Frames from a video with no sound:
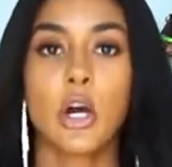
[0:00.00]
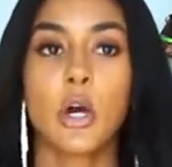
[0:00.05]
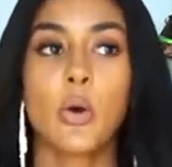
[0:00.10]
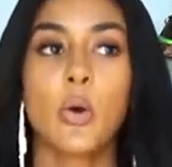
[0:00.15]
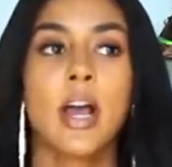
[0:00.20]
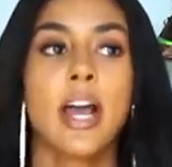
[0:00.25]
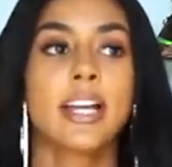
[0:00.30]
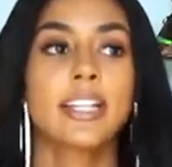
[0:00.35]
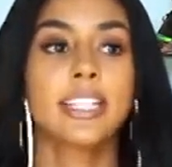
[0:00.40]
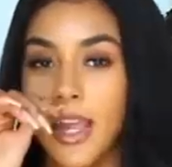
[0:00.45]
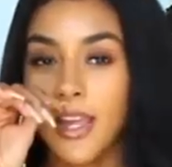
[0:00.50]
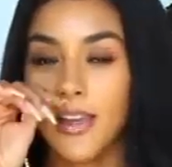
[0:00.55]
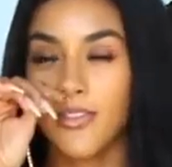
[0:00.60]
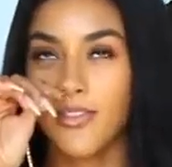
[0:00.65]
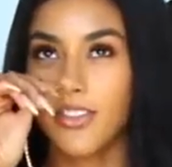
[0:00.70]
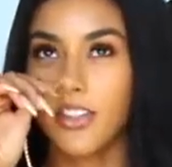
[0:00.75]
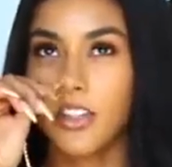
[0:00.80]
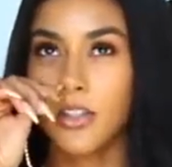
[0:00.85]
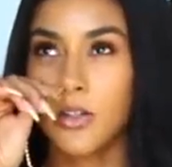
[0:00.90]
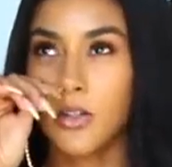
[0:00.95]
So
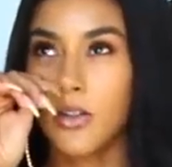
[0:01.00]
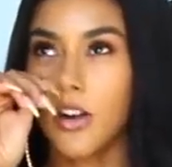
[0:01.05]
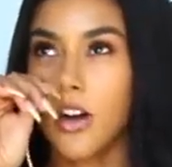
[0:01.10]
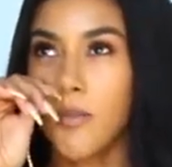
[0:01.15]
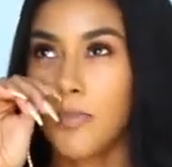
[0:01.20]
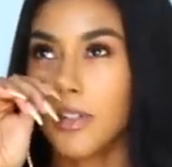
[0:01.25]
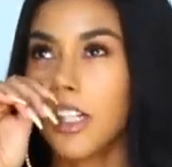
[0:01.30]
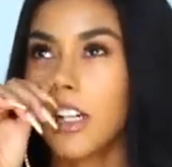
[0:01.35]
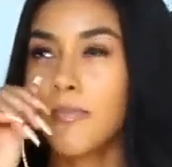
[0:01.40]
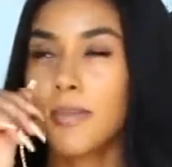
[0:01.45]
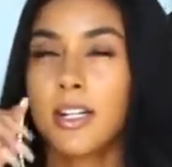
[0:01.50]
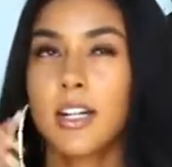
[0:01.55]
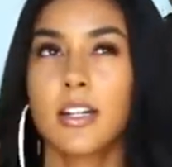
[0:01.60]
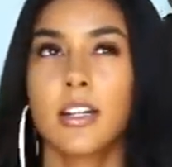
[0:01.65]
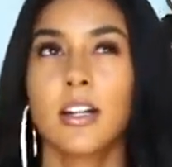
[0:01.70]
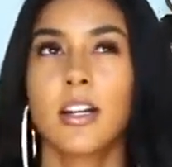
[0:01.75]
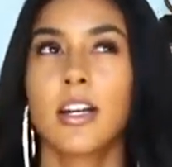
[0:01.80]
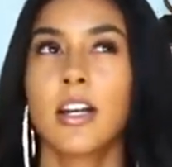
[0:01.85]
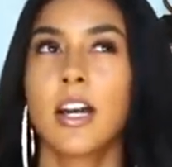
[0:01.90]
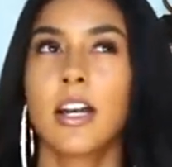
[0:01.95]
if you open up
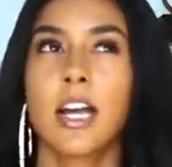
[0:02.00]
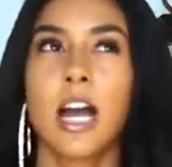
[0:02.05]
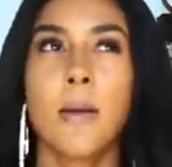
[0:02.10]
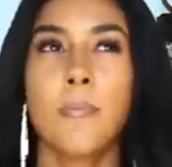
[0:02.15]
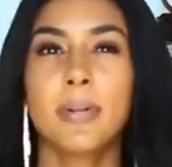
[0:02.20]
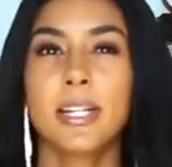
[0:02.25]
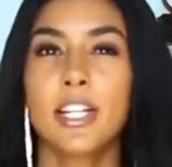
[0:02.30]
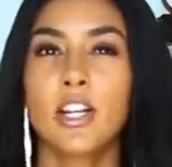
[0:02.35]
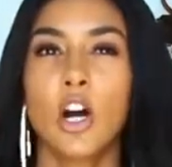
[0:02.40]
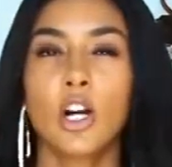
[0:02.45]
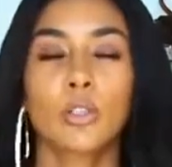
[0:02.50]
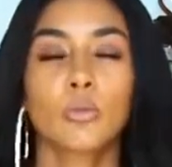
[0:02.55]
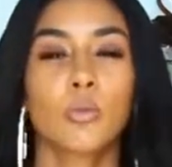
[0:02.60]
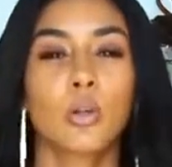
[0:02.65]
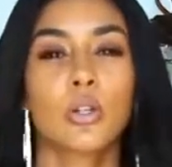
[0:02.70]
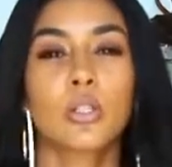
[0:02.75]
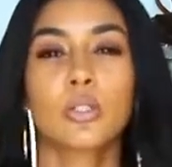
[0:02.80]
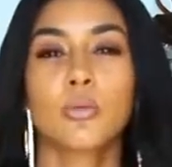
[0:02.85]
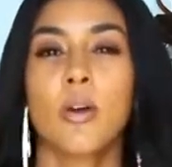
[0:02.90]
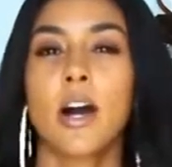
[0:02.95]
a company called
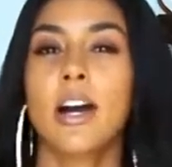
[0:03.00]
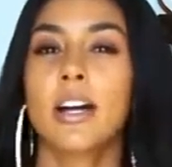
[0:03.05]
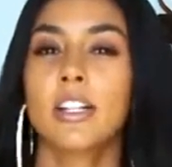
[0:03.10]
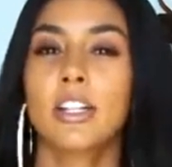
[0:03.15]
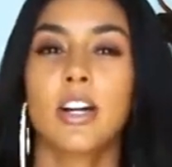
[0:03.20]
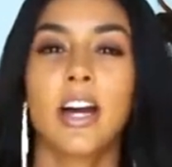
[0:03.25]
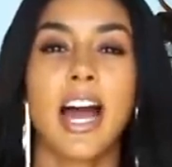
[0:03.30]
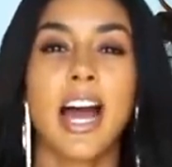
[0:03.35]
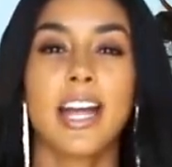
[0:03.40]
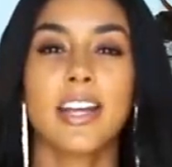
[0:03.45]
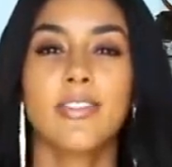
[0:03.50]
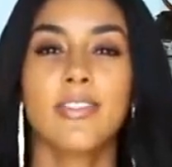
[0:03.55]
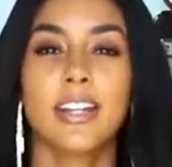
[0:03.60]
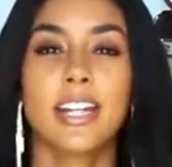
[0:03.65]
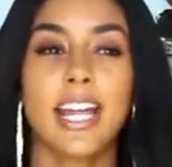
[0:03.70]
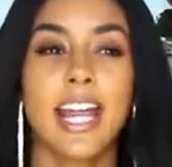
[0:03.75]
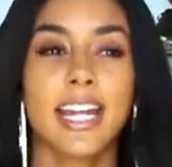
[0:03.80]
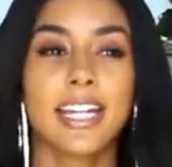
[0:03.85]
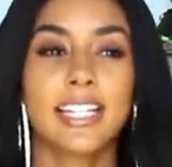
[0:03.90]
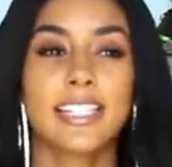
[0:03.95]
Rosewater
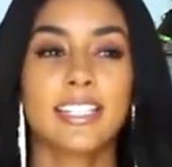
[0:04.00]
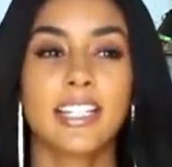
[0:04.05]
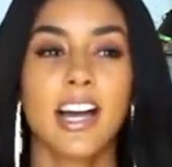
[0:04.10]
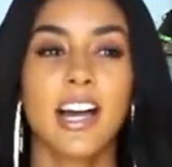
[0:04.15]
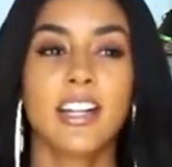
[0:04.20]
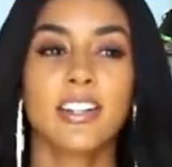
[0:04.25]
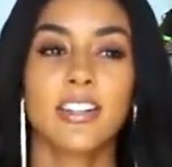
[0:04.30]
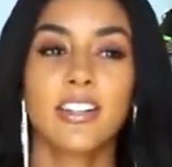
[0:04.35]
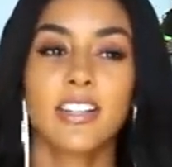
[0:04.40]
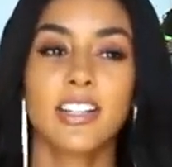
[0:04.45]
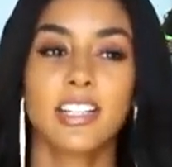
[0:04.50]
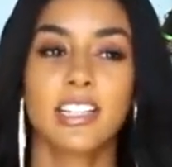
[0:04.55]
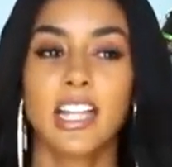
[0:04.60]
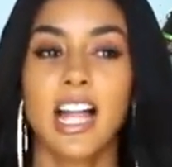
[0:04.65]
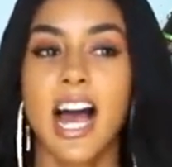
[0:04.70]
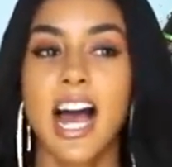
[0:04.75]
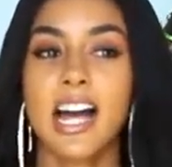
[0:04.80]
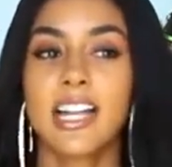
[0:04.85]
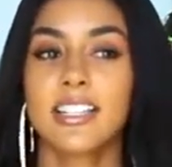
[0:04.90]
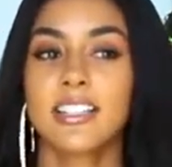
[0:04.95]
Ivy and it's under the
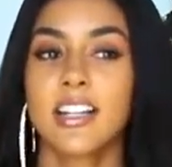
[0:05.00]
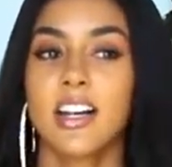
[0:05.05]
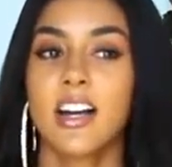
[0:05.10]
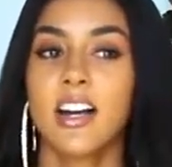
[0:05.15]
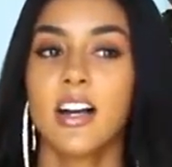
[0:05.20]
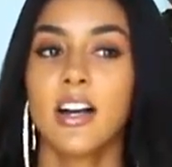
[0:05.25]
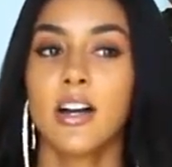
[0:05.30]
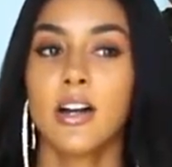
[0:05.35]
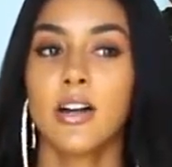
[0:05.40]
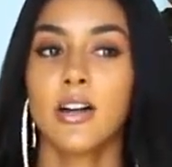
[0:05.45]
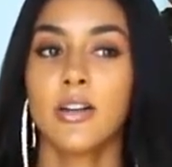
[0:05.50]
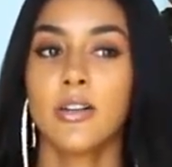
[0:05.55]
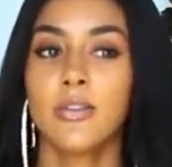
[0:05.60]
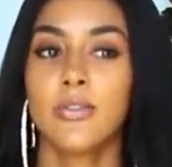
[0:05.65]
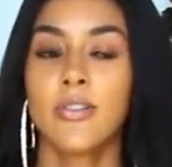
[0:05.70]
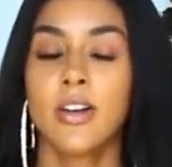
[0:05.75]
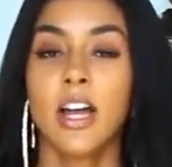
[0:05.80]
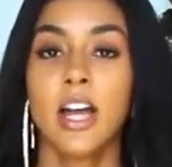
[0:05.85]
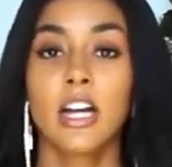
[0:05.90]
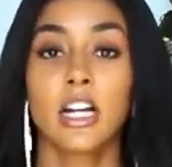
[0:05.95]
class
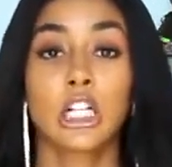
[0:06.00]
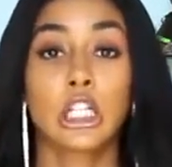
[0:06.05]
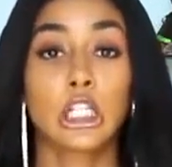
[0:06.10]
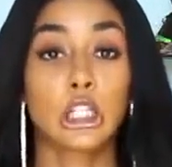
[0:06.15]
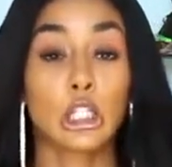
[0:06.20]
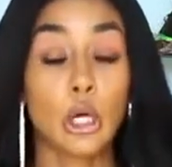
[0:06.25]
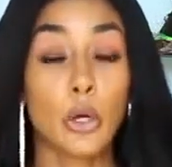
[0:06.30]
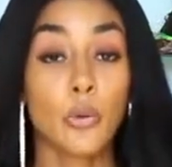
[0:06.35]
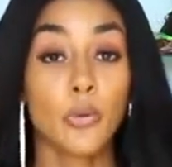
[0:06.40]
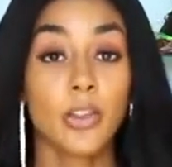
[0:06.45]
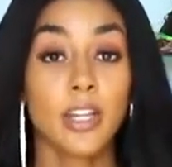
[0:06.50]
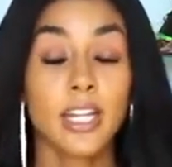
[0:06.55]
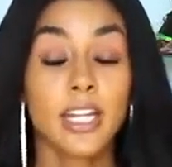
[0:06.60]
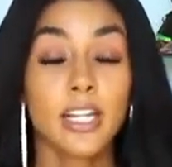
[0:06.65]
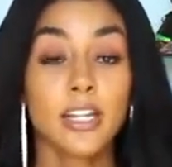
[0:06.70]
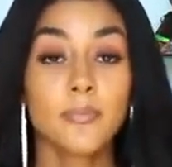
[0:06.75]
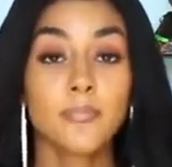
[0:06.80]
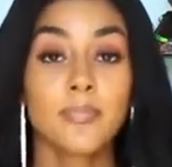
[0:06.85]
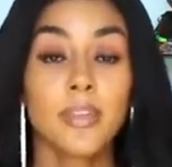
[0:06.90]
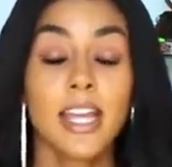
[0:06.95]
of
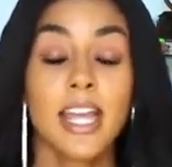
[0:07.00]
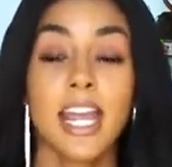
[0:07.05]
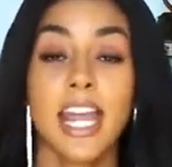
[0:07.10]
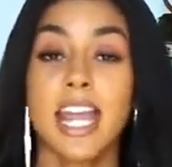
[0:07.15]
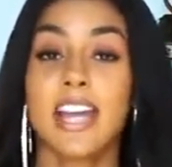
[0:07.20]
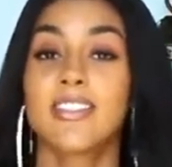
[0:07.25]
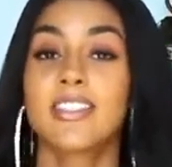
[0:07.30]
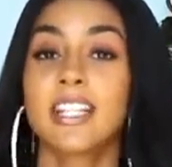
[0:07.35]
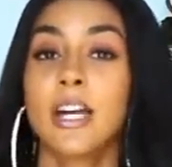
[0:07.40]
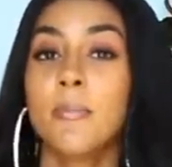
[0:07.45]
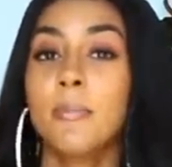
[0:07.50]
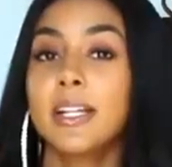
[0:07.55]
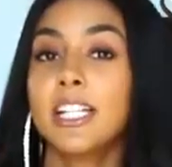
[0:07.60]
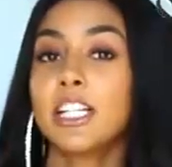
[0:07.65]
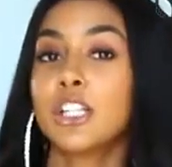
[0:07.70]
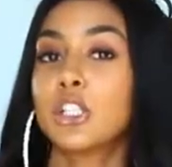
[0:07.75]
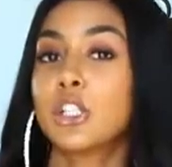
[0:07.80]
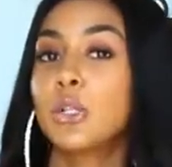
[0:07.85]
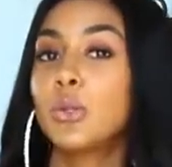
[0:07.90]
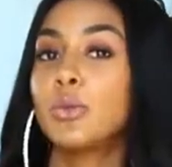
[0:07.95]
clothing, if
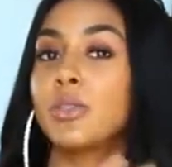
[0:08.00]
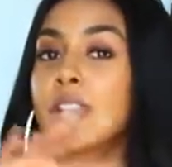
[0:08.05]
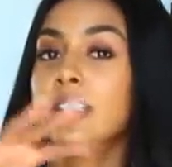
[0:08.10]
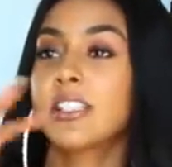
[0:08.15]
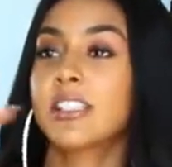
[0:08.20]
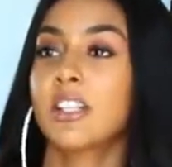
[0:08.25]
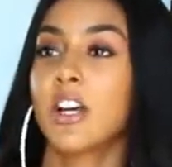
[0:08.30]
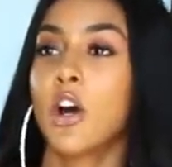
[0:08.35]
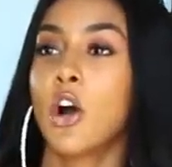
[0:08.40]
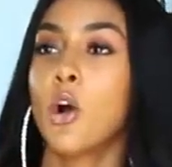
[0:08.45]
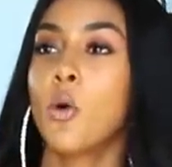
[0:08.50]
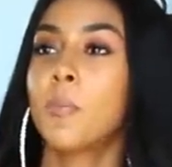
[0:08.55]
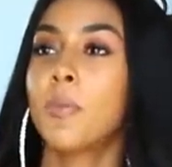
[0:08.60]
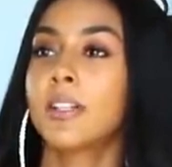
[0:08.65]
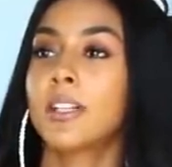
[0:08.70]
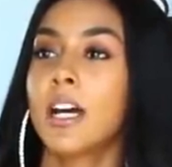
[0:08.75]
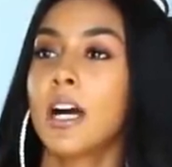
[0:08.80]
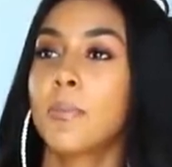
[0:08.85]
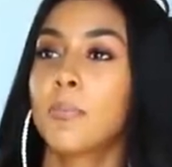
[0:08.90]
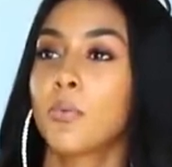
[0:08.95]
somebody chooses to
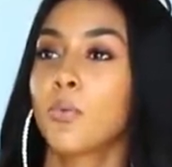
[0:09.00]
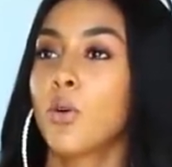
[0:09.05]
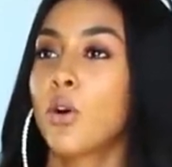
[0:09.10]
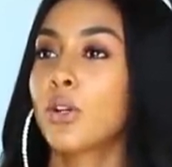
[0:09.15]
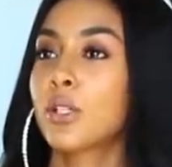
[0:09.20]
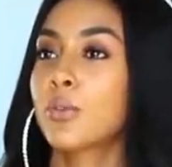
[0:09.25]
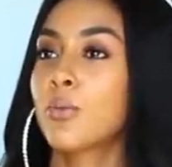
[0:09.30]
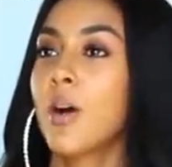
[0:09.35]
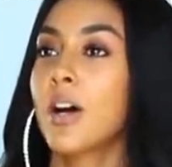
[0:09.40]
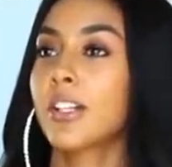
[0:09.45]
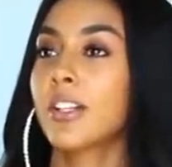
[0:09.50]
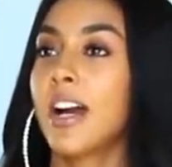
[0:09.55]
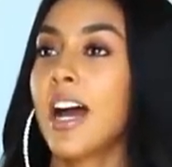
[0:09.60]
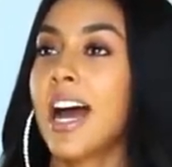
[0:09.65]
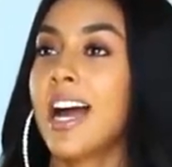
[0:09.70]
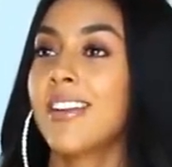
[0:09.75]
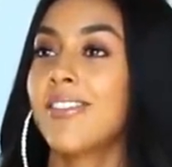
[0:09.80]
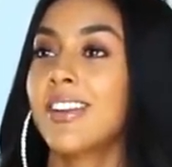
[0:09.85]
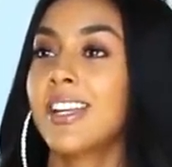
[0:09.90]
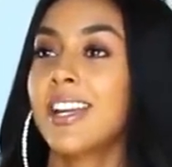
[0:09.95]
open up Rosewater
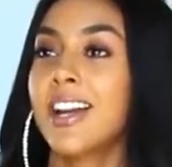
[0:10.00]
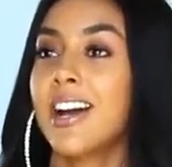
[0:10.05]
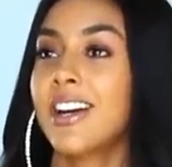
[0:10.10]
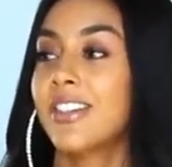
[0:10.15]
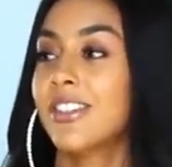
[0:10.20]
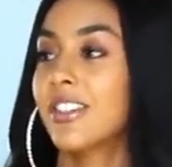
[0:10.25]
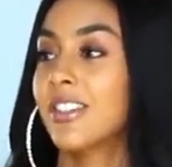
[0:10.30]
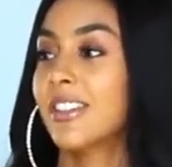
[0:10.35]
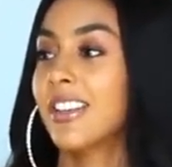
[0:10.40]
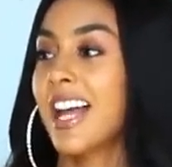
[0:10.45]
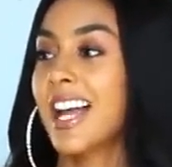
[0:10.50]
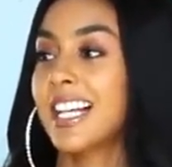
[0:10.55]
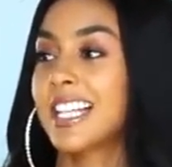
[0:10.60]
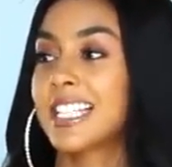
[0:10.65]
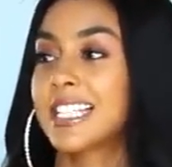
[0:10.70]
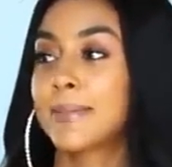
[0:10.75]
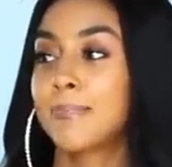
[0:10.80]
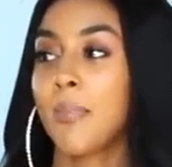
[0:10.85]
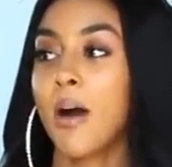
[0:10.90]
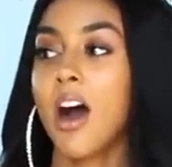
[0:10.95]
Ivy under like
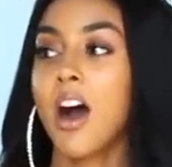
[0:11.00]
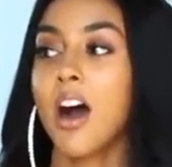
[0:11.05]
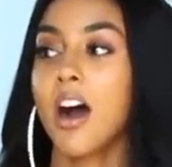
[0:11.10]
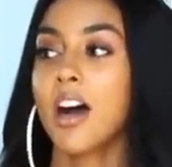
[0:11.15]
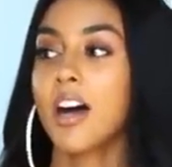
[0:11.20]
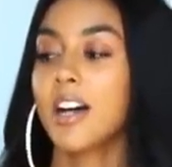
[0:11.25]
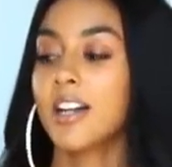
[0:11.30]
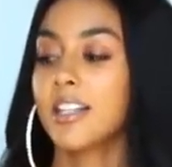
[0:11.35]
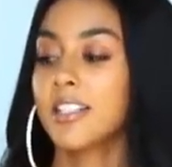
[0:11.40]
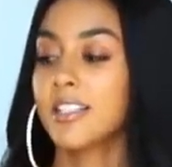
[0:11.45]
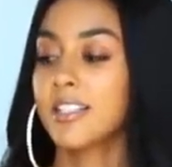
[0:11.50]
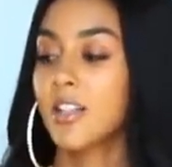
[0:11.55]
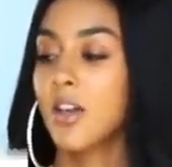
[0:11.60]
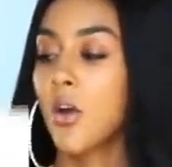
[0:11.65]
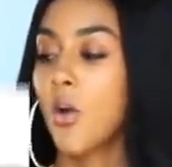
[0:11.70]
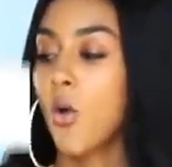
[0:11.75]
spas